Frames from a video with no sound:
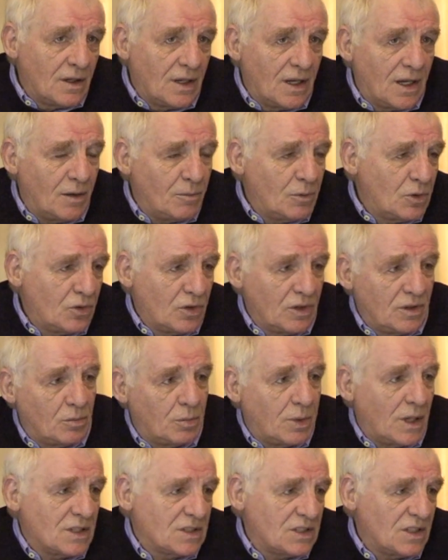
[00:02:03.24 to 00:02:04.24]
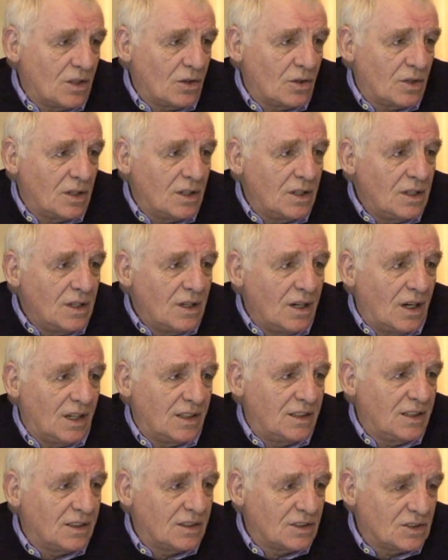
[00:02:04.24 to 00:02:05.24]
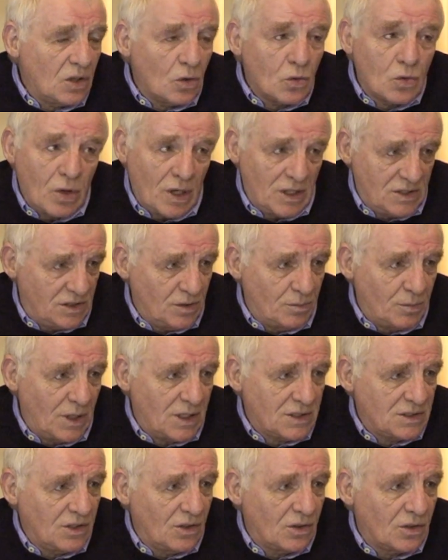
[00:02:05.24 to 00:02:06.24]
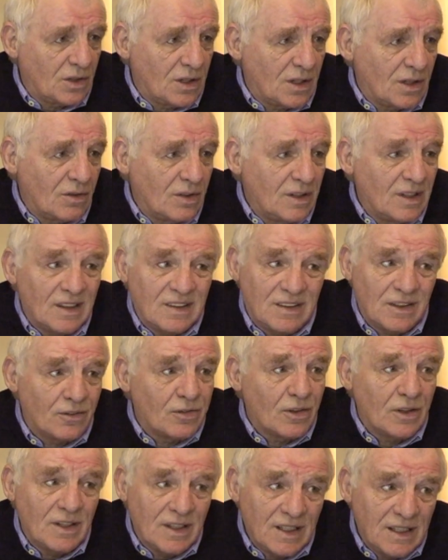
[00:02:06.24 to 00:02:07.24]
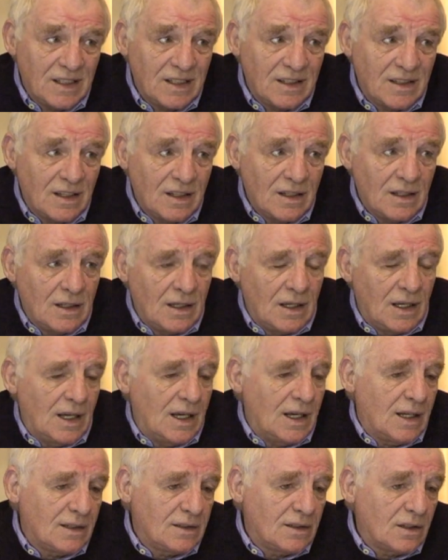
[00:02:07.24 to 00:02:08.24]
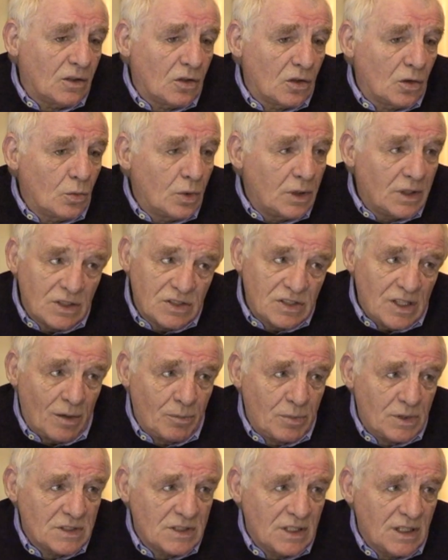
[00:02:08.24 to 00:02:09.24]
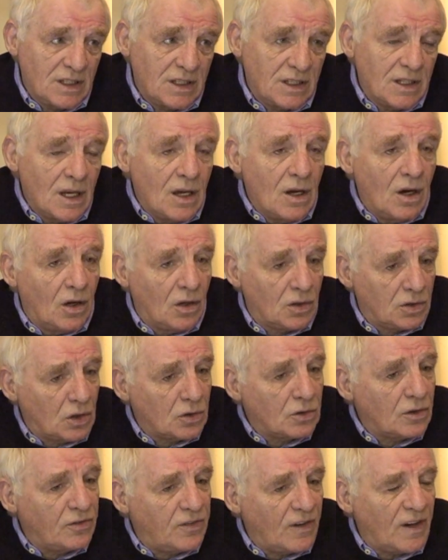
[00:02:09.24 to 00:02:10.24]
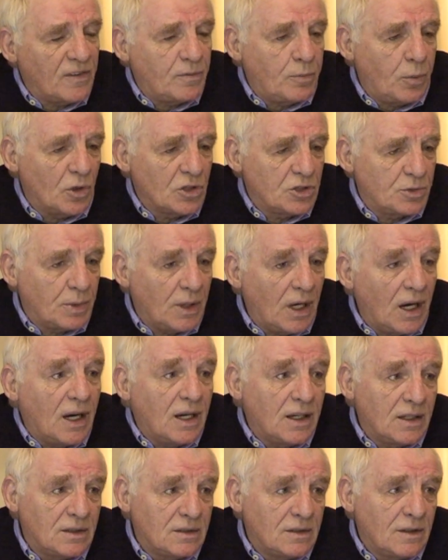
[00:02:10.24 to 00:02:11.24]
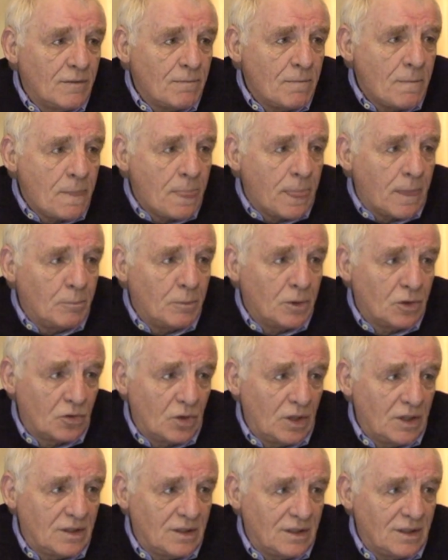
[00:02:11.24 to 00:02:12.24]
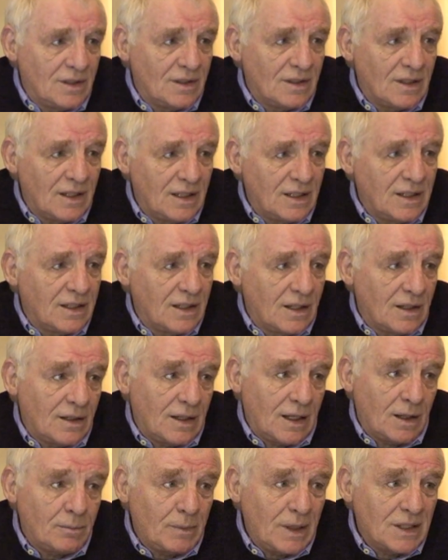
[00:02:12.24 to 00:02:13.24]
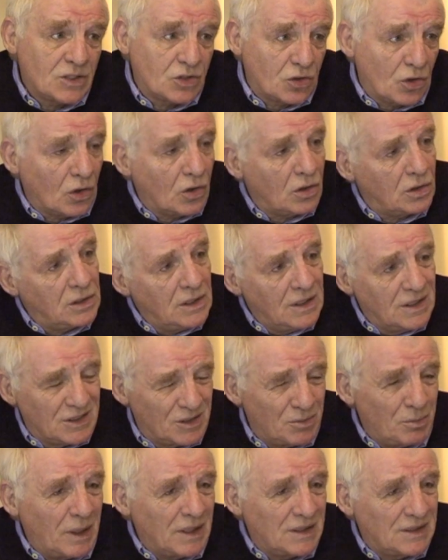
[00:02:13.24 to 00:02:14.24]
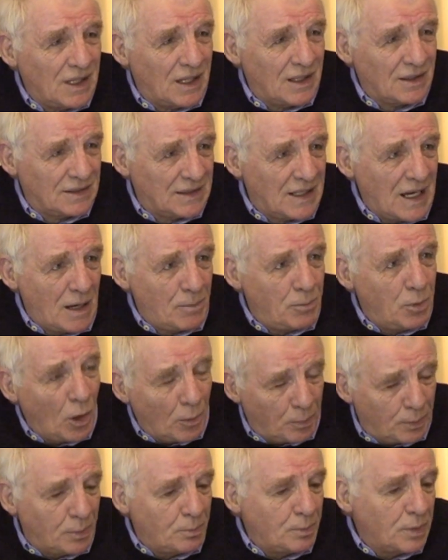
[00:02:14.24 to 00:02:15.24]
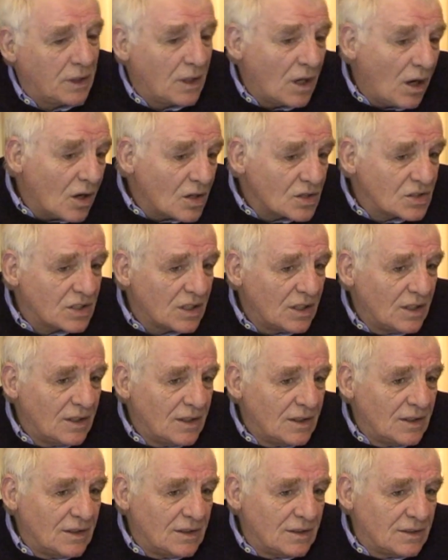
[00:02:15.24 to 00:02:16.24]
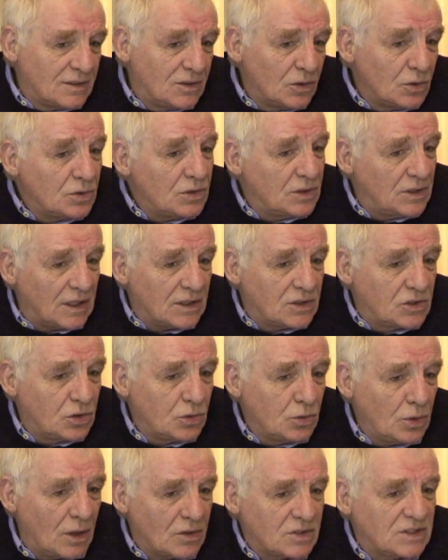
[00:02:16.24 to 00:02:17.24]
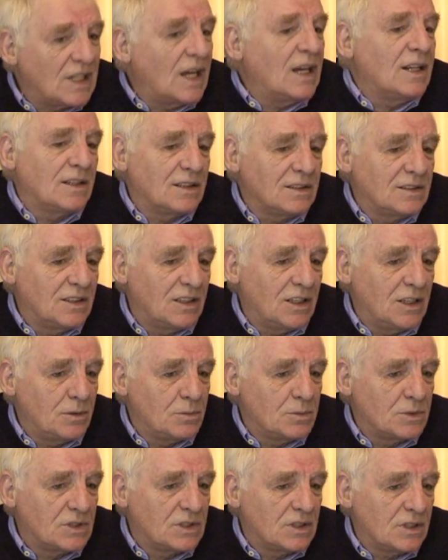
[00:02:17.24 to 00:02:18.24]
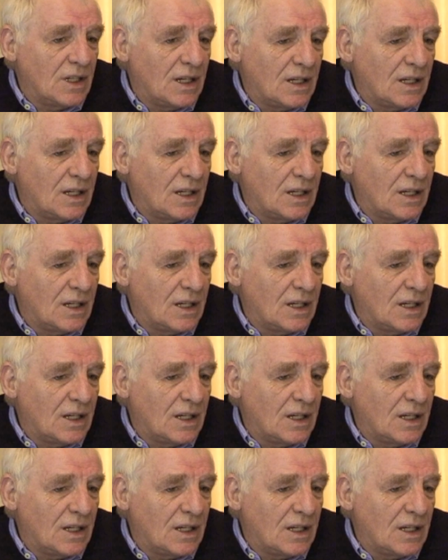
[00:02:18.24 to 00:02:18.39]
Madrid or Barcelona, I think there's no question Barcelona are in a different league and they're going to win the Champions League, although they're 5 points behind Madrid in La Liga and may struggle to make that gap up because they're two outstanding teams.